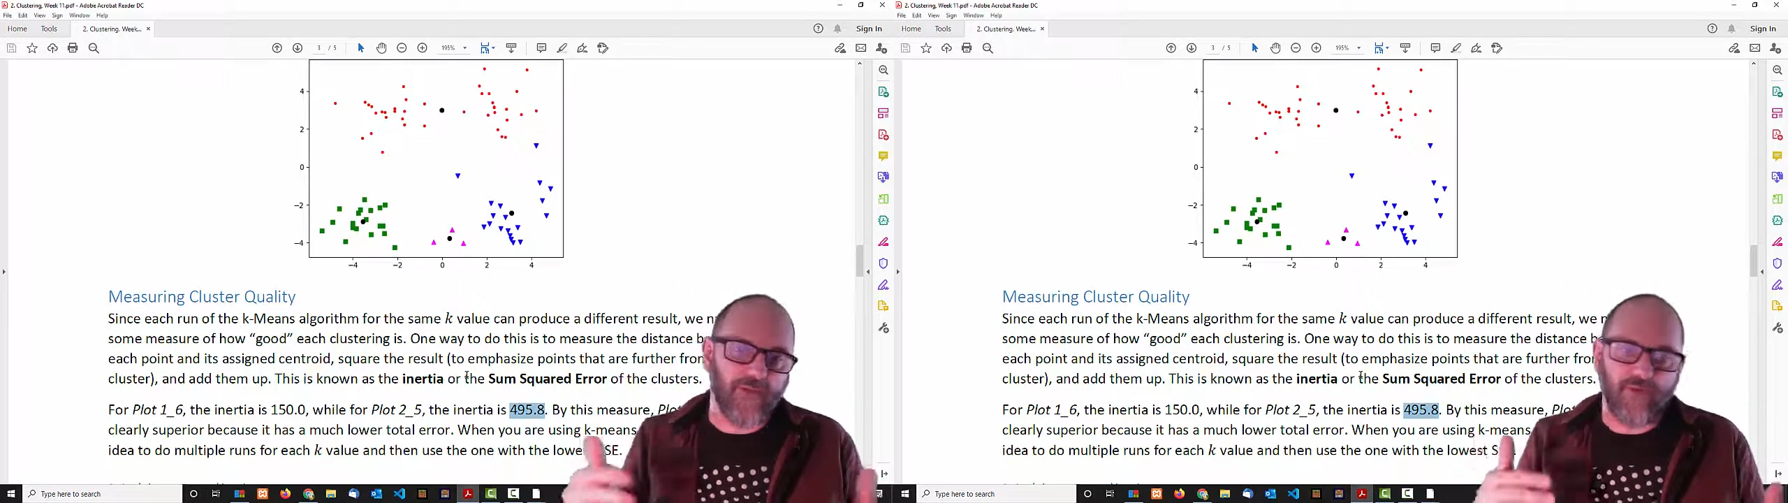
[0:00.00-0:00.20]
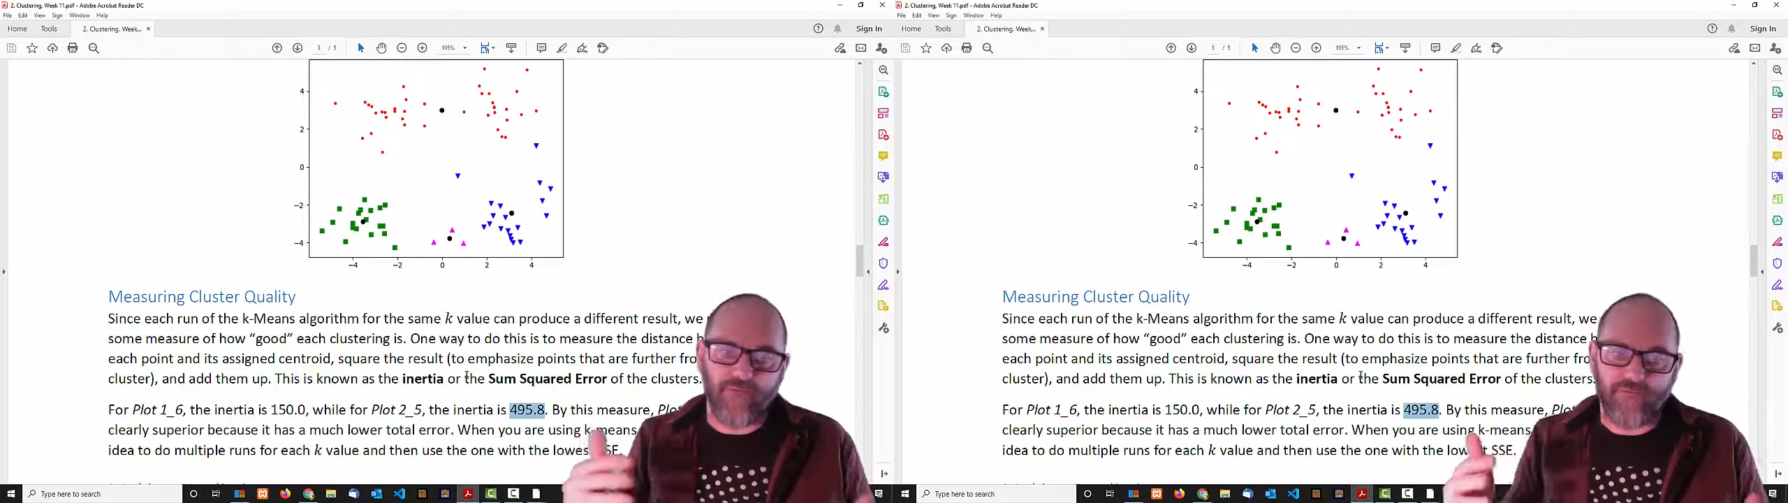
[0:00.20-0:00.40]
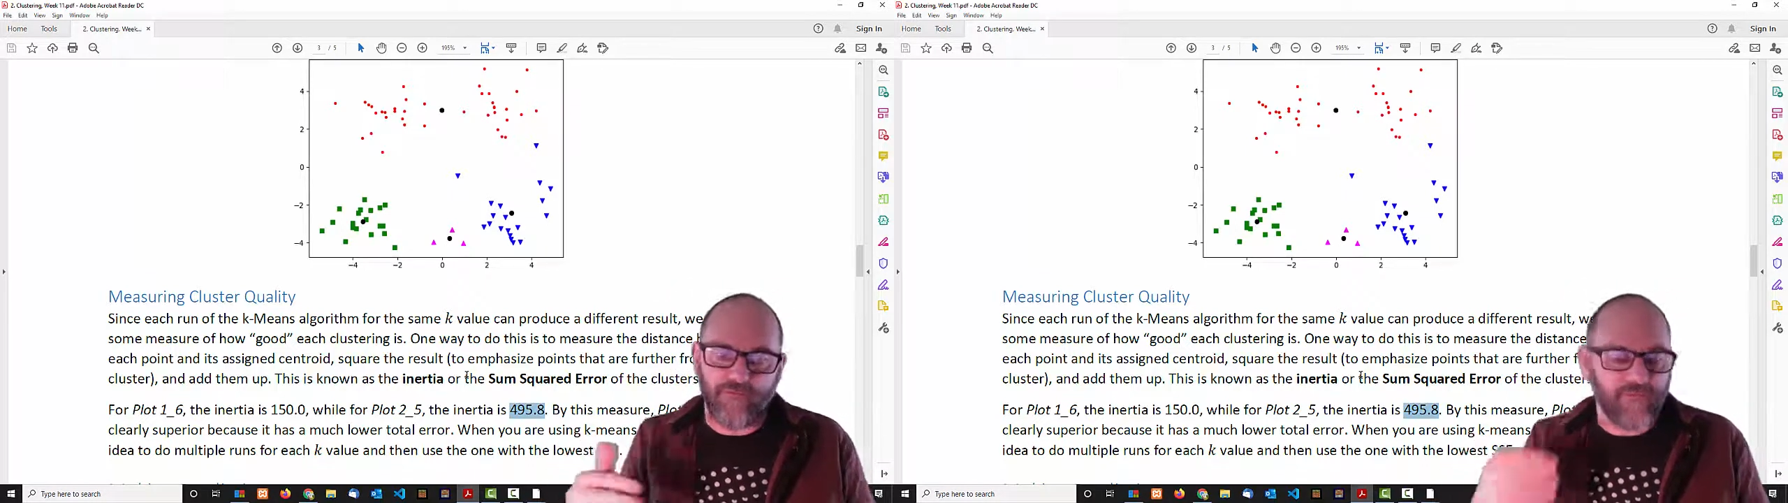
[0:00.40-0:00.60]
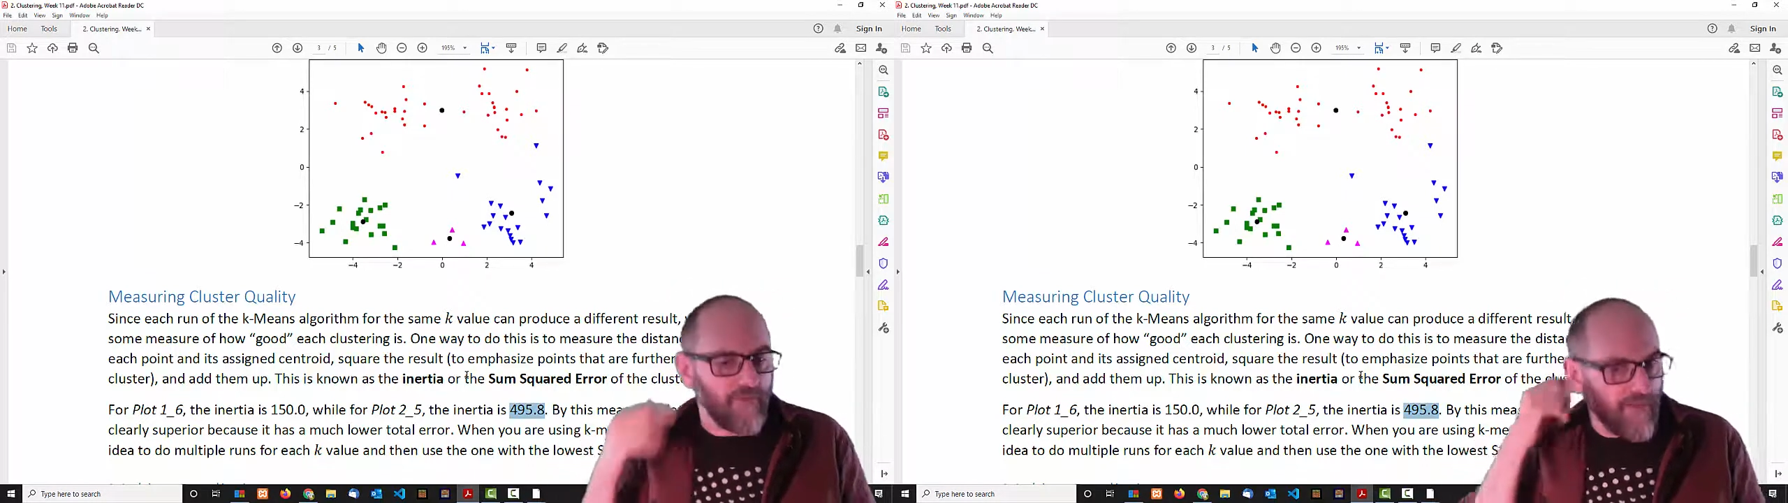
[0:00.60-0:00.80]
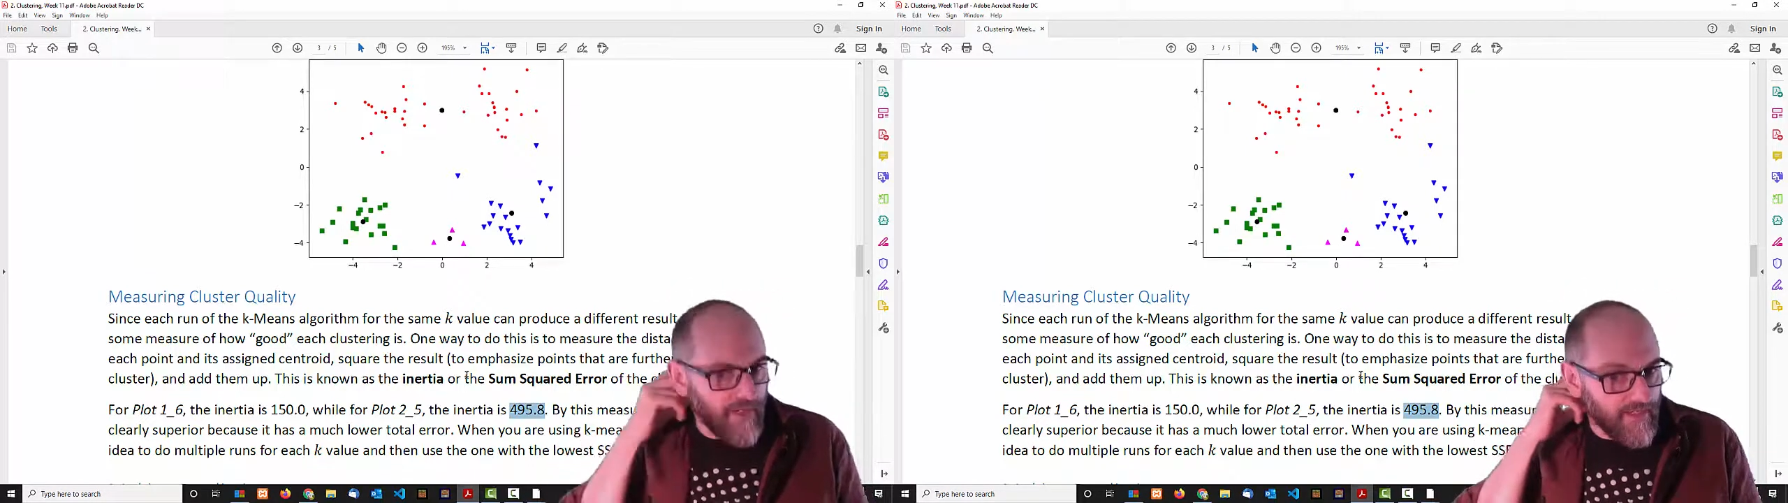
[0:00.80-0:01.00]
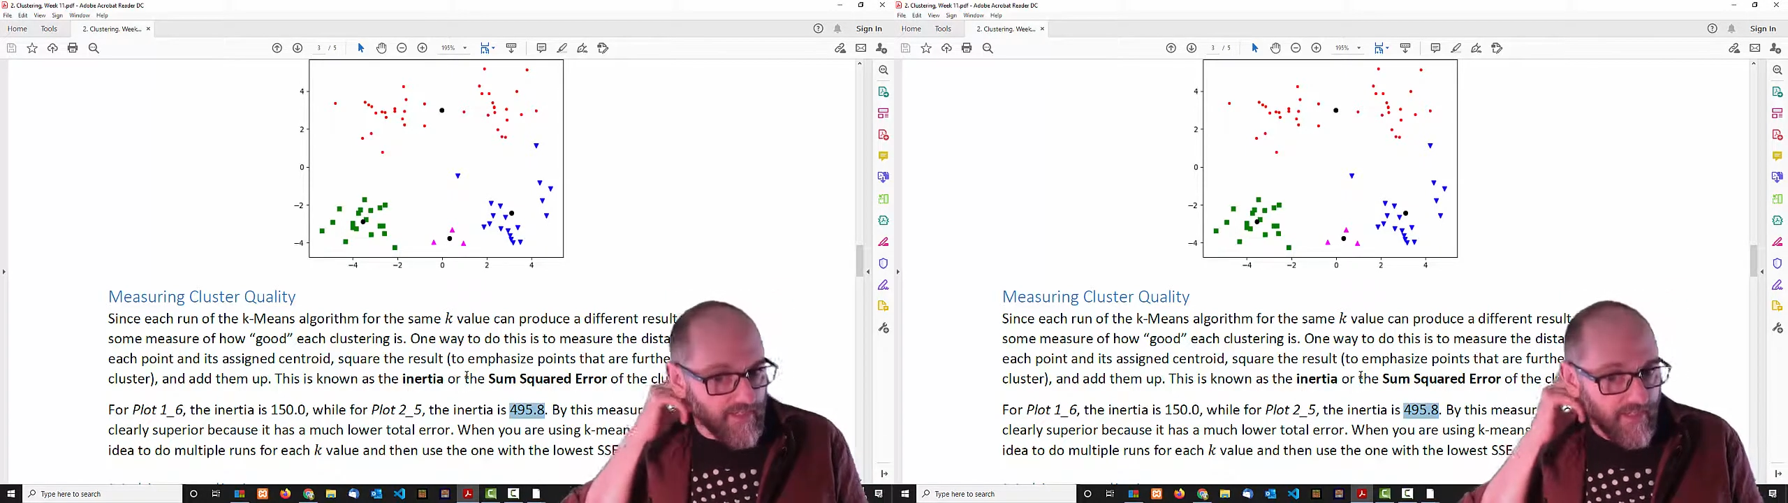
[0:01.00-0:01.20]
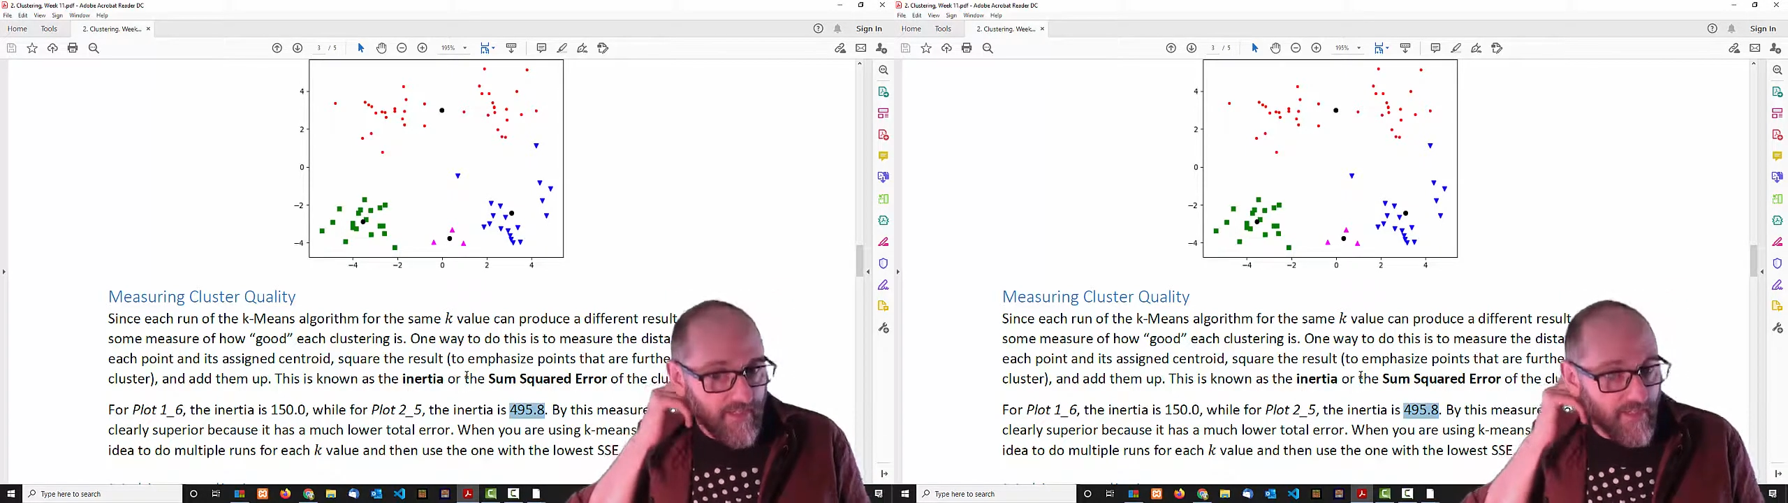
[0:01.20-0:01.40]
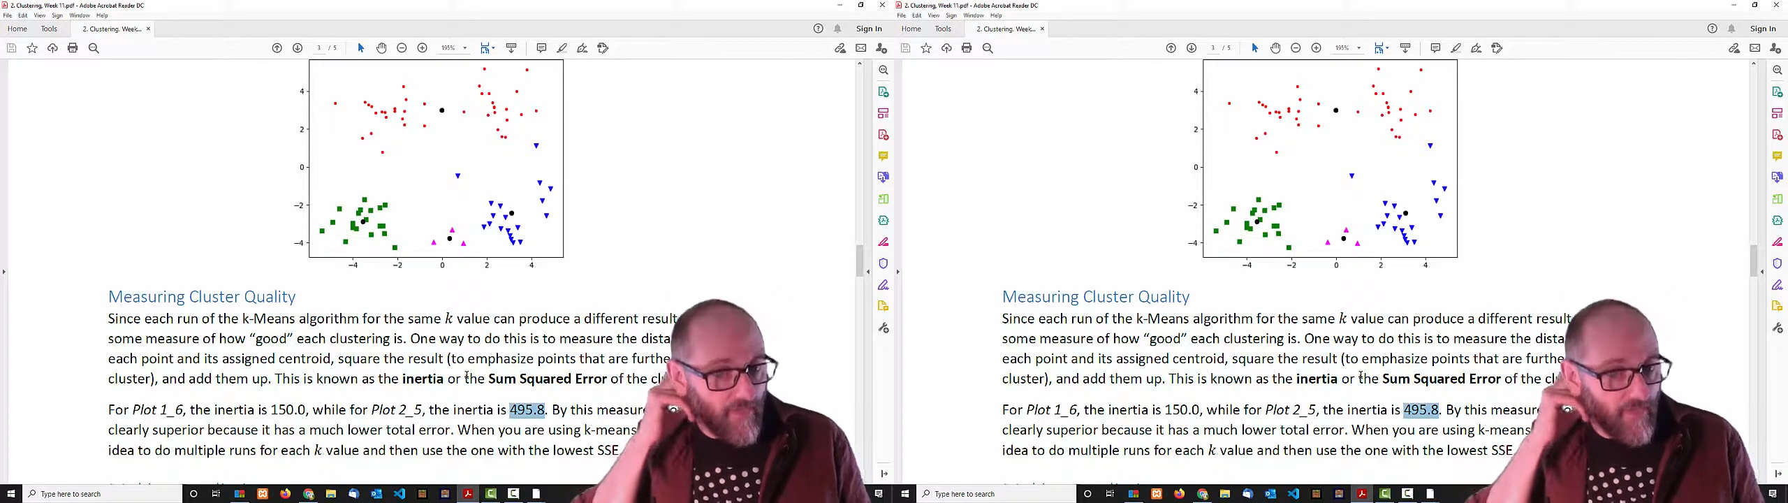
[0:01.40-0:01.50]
to 150 range,